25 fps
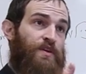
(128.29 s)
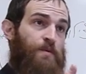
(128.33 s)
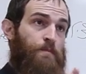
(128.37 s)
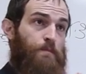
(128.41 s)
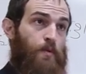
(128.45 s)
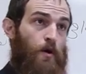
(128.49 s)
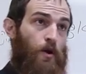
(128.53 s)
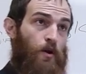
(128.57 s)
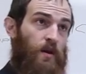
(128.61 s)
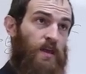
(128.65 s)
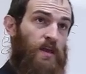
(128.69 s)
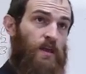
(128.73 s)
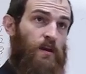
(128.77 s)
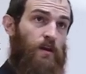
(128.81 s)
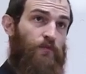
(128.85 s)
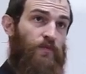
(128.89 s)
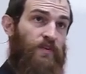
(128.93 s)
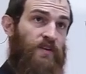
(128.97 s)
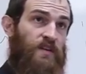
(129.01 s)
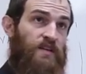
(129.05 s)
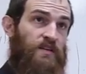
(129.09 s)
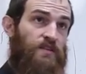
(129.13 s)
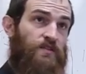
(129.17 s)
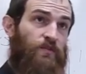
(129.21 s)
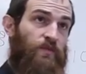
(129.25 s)
the body of
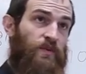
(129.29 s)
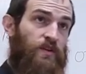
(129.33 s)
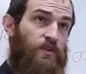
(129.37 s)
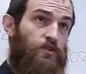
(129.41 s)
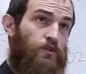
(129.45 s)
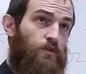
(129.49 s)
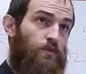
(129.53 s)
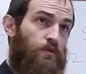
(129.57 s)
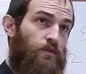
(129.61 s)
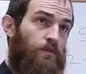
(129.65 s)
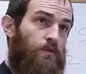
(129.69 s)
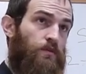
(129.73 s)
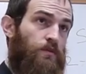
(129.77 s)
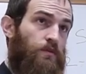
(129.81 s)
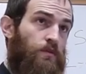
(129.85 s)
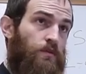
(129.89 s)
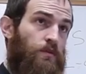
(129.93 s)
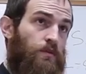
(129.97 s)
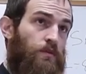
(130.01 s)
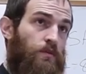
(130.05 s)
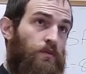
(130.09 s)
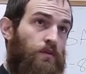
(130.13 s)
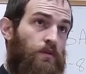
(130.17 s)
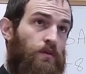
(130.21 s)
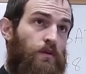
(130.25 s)
an individual,
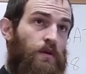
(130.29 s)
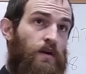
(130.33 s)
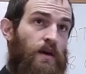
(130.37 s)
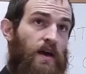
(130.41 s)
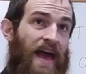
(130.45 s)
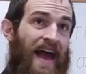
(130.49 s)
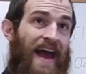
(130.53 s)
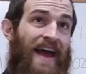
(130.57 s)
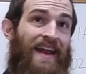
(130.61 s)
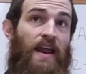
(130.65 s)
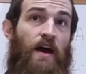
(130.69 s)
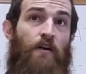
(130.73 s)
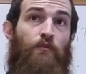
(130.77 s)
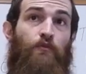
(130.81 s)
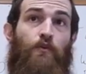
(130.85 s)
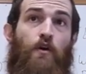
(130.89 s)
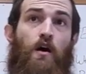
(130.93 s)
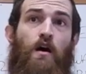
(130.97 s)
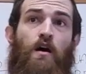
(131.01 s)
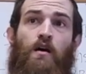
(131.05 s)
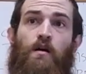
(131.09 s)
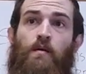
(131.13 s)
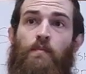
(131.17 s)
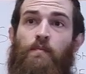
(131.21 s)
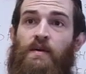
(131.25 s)
and
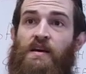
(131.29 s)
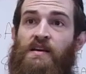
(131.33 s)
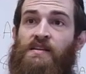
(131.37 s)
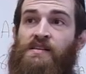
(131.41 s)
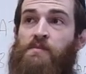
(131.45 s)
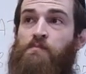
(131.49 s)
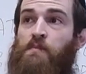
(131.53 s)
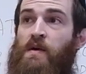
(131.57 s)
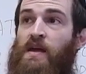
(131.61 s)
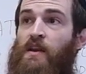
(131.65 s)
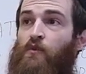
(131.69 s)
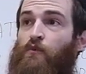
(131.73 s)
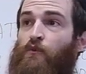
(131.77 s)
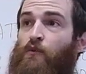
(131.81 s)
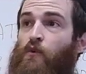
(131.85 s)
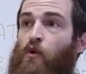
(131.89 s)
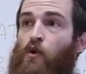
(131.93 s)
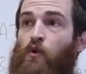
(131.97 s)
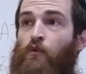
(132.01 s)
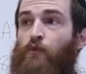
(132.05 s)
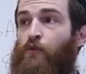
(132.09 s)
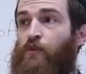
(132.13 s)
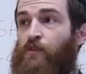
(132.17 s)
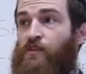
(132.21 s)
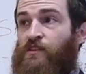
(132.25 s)
Avraham is a
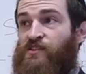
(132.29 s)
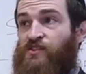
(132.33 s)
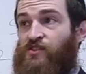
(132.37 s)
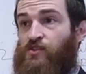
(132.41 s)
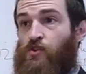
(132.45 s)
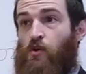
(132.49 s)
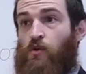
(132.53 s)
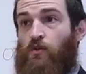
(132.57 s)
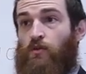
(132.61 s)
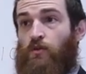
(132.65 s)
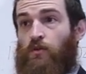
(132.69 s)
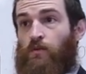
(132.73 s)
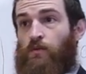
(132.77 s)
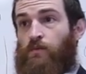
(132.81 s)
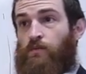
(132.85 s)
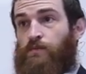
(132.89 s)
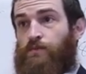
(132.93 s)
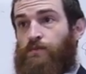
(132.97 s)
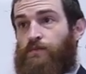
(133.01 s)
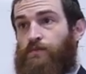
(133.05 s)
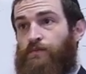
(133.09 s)
metaphor for the soul.